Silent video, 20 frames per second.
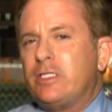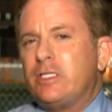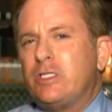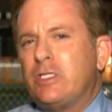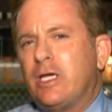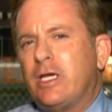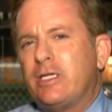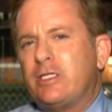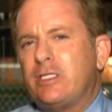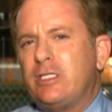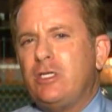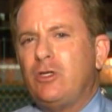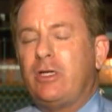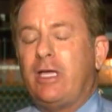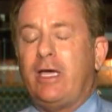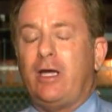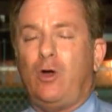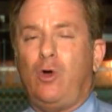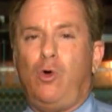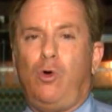suggests that you
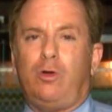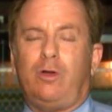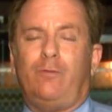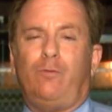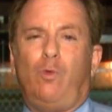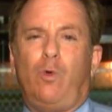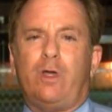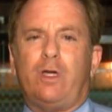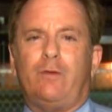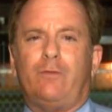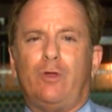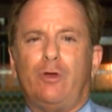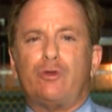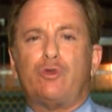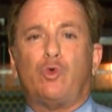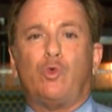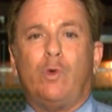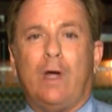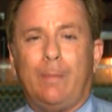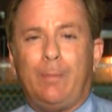get a hold of one of those
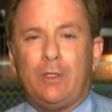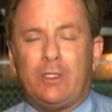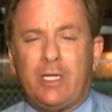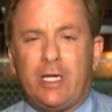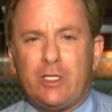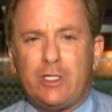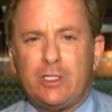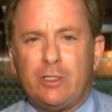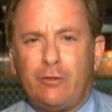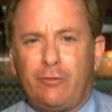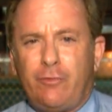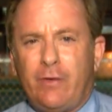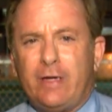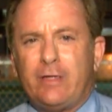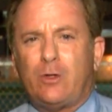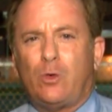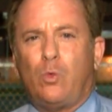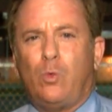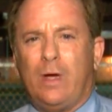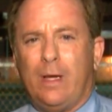reputation
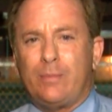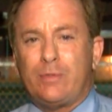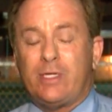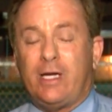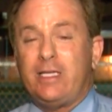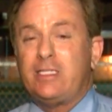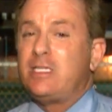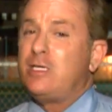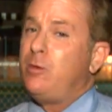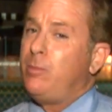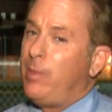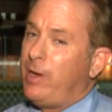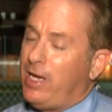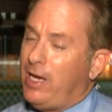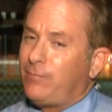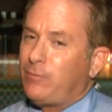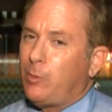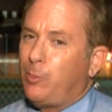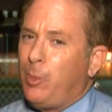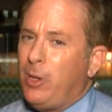defender websites. You may
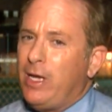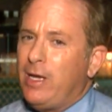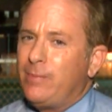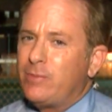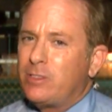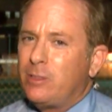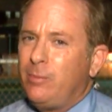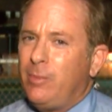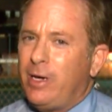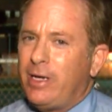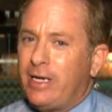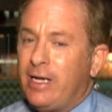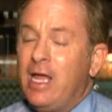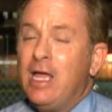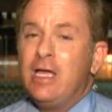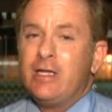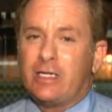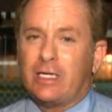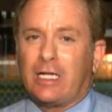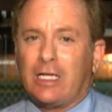have to pay them some money
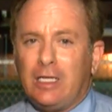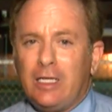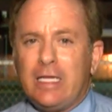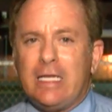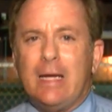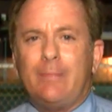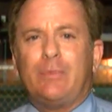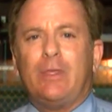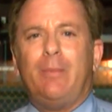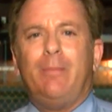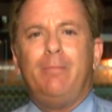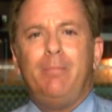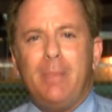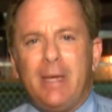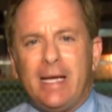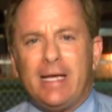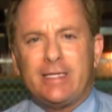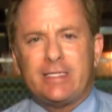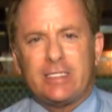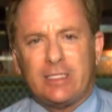to clean up the
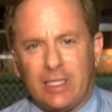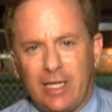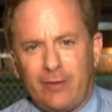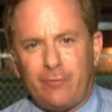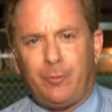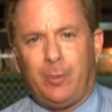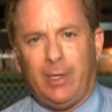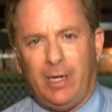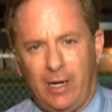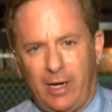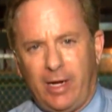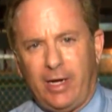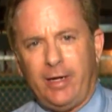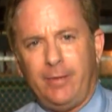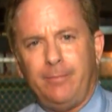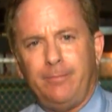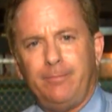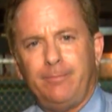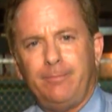mess left behind.